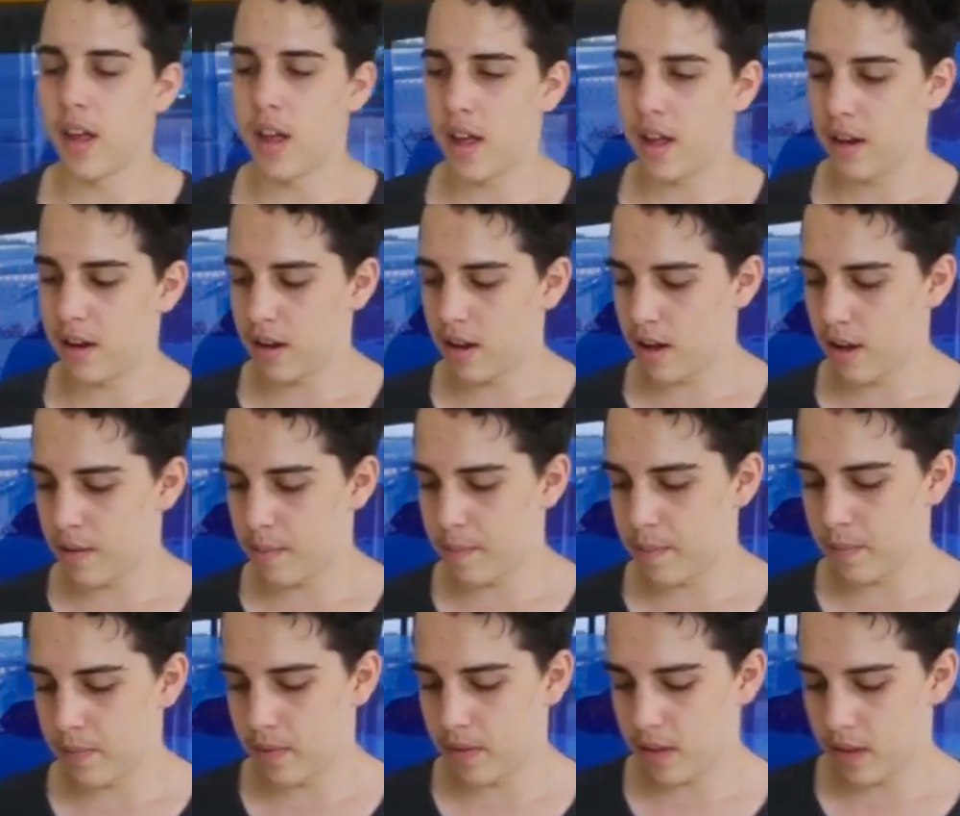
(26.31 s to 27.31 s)
And
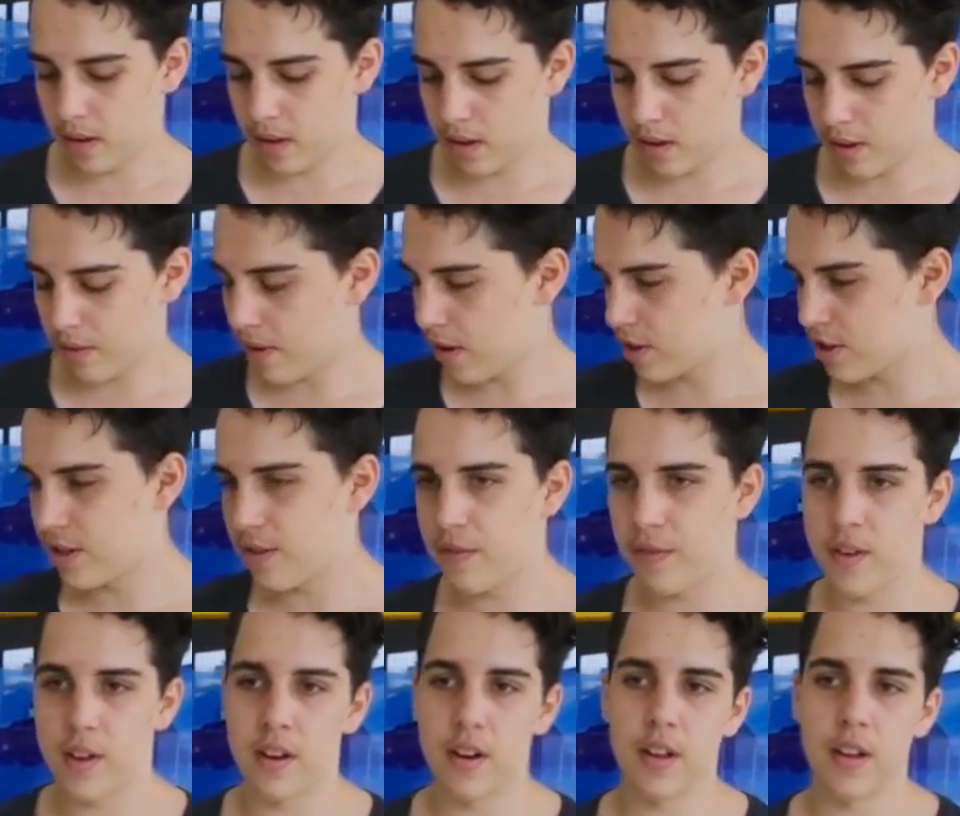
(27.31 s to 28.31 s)
I've actually
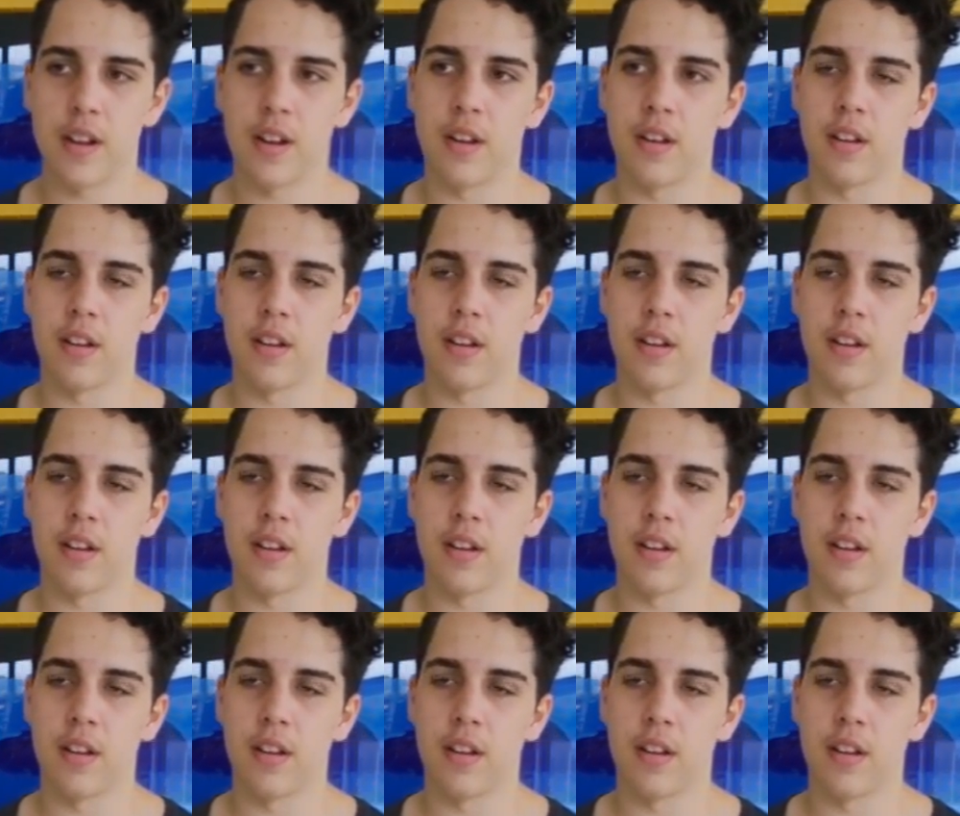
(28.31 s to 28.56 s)
found out